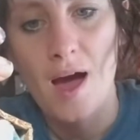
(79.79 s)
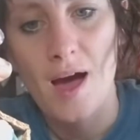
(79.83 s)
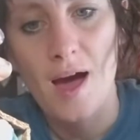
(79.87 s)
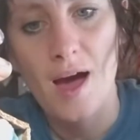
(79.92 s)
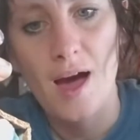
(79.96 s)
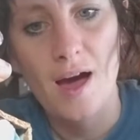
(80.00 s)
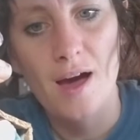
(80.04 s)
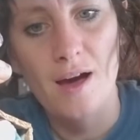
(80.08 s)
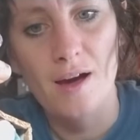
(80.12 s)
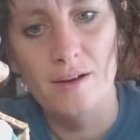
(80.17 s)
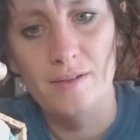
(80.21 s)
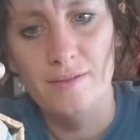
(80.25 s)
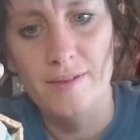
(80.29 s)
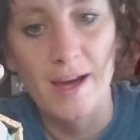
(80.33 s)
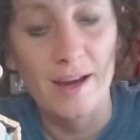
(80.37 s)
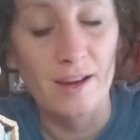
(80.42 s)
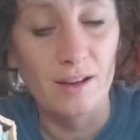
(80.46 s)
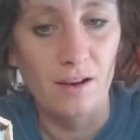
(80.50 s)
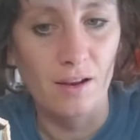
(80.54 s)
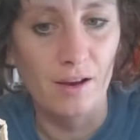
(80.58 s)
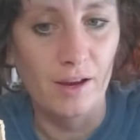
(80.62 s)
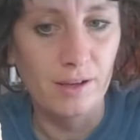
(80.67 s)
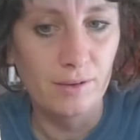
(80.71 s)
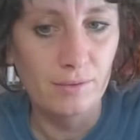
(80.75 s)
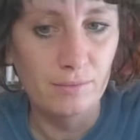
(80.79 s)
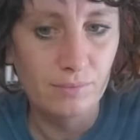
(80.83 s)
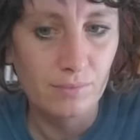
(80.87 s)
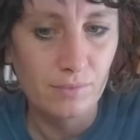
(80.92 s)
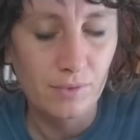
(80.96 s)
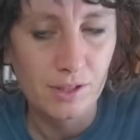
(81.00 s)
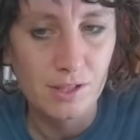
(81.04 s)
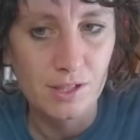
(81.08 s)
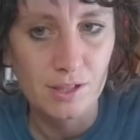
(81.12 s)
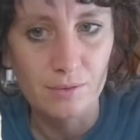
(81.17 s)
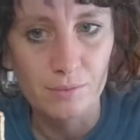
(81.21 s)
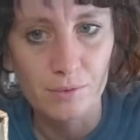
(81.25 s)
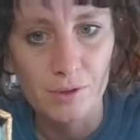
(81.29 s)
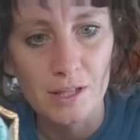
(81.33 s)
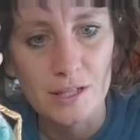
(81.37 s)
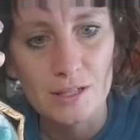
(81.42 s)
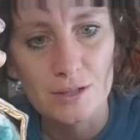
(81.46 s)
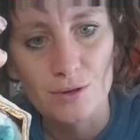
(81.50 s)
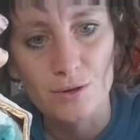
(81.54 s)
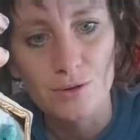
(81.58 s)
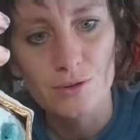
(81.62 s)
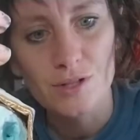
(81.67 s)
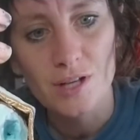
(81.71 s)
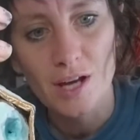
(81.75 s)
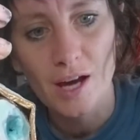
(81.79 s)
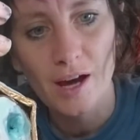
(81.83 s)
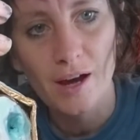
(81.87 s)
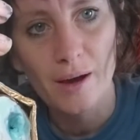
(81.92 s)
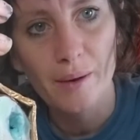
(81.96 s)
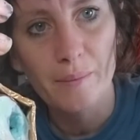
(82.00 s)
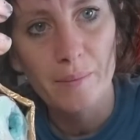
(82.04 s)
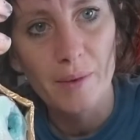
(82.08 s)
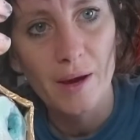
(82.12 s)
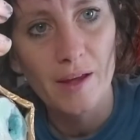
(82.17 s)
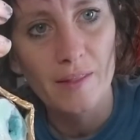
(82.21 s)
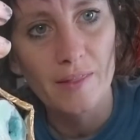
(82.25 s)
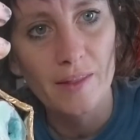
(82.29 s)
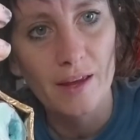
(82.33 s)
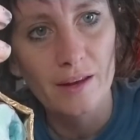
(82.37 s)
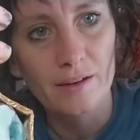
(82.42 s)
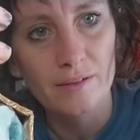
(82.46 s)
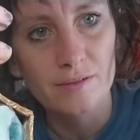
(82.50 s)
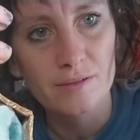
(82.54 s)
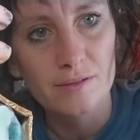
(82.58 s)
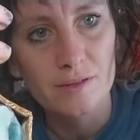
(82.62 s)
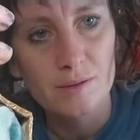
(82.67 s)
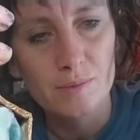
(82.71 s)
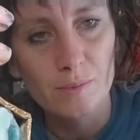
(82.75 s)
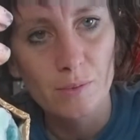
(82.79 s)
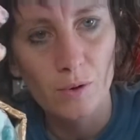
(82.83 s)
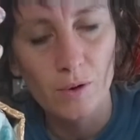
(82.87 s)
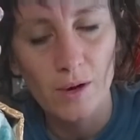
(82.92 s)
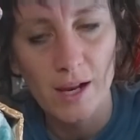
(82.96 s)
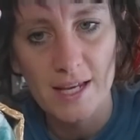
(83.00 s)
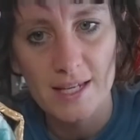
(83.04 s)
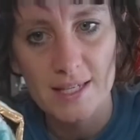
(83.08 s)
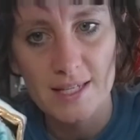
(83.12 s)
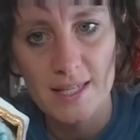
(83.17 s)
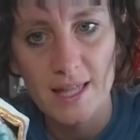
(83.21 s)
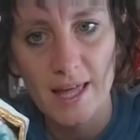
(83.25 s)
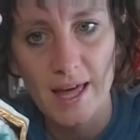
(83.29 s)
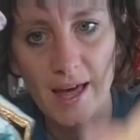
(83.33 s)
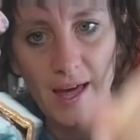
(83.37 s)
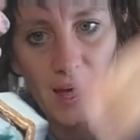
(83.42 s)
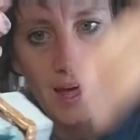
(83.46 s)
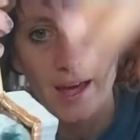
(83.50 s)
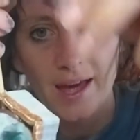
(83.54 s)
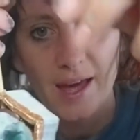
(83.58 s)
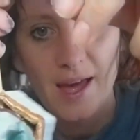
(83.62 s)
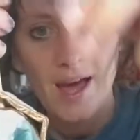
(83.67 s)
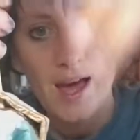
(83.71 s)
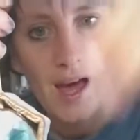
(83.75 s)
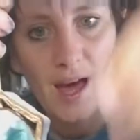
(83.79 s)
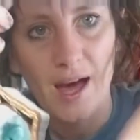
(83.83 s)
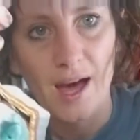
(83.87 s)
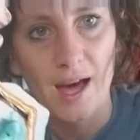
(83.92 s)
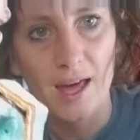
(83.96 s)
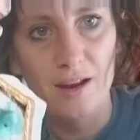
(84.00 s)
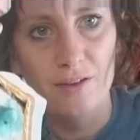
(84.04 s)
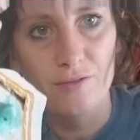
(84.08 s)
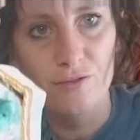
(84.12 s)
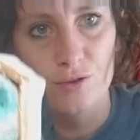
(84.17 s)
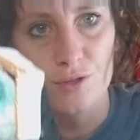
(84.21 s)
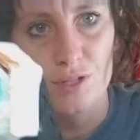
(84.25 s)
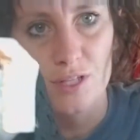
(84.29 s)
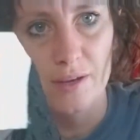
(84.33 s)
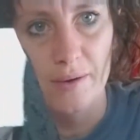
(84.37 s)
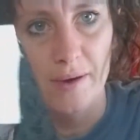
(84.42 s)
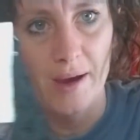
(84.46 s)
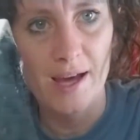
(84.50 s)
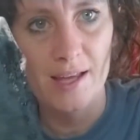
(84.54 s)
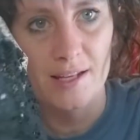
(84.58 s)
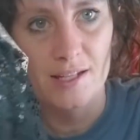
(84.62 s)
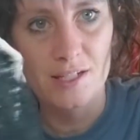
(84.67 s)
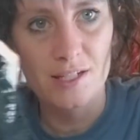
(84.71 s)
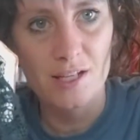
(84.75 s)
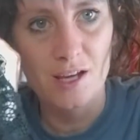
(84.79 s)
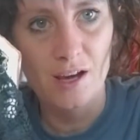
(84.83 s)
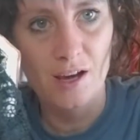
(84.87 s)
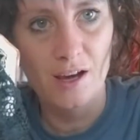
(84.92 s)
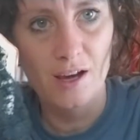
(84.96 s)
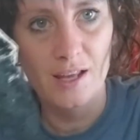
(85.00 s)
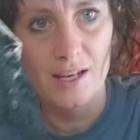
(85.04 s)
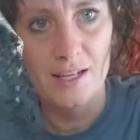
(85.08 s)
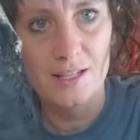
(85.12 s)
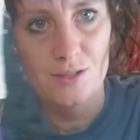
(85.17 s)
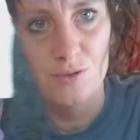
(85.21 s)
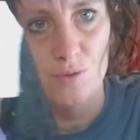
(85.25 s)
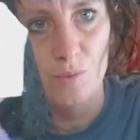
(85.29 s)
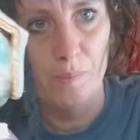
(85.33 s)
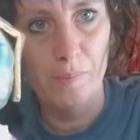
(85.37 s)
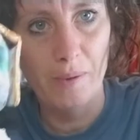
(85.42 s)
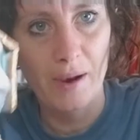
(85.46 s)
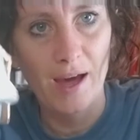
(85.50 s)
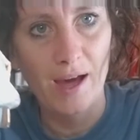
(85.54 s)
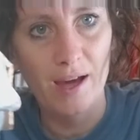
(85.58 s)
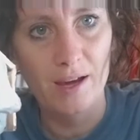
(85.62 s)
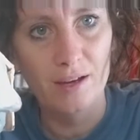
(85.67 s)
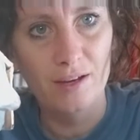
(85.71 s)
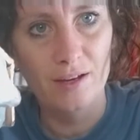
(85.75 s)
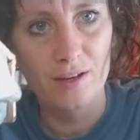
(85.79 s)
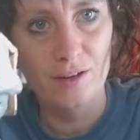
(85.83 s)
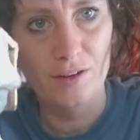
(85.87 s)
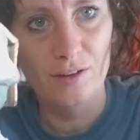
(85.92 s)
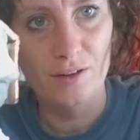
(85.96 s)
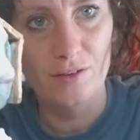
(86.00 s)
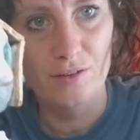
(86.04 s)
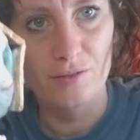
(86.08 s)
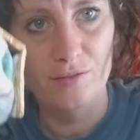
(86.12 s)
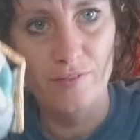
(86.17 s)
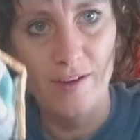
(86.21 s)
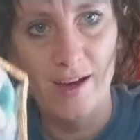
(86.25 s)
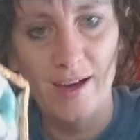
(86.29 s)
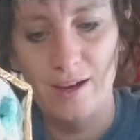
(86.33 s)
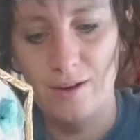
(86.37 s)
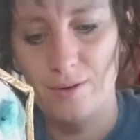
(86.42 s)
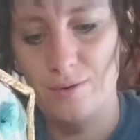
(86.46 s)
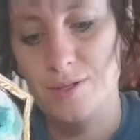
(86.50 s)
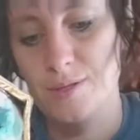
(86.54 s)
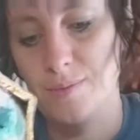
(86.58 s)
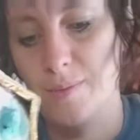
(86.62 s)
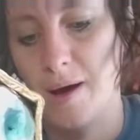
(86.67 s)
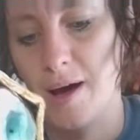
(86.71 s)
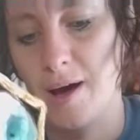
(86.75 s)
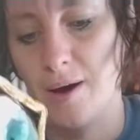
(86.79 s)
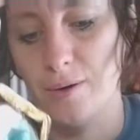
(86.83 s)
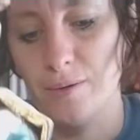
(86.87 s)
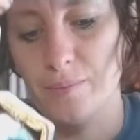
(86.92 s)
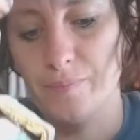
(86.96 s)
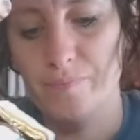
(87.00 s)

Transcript: Neckline, I don't know what that's called, and then small lace there, and I've also added her a little black veil as well.